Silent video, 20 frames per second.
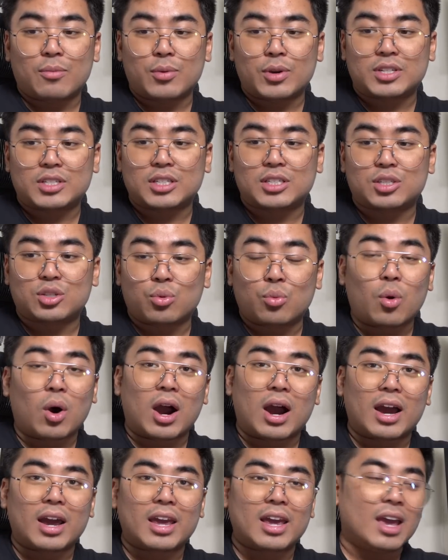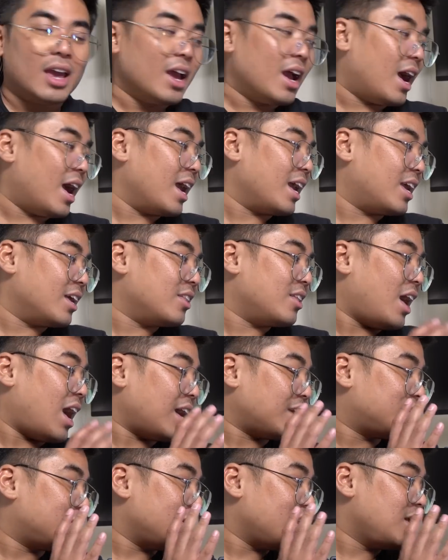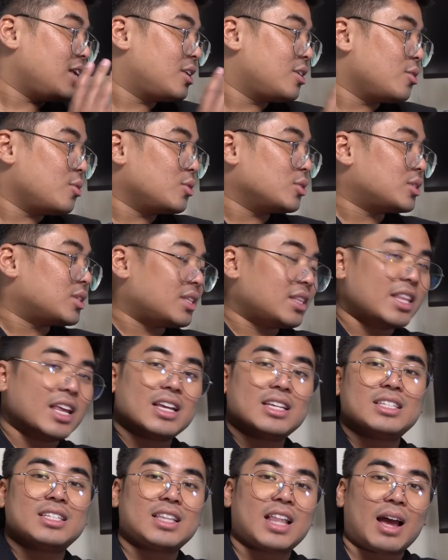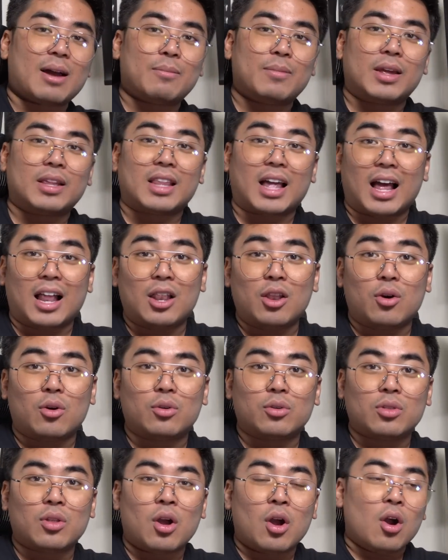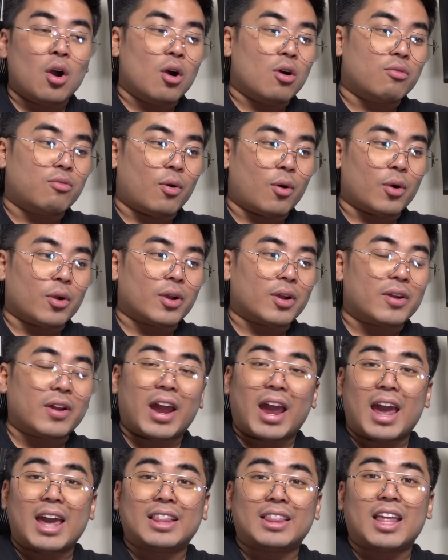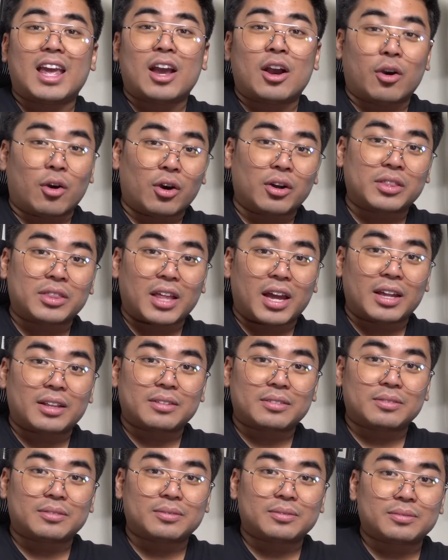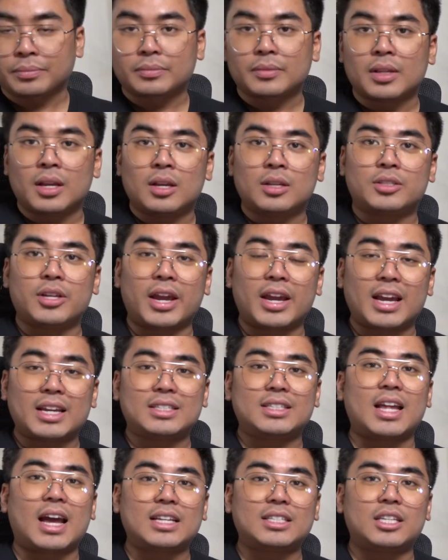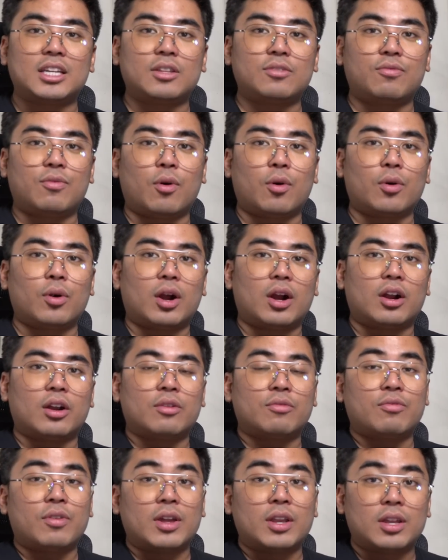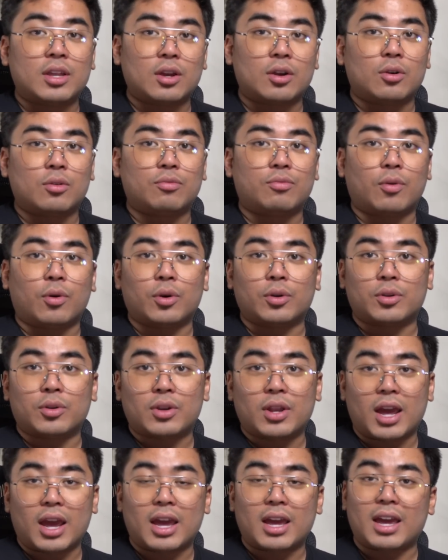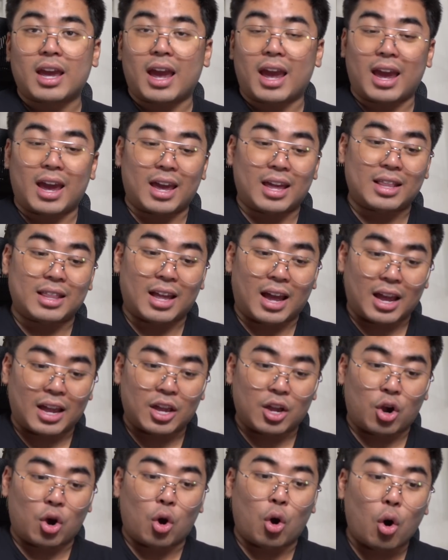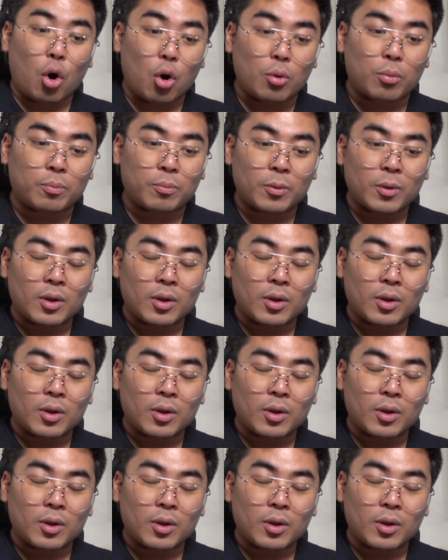which is why I could actually use this tablet alone for creating content. So I guess that's it for our video for today, and I hope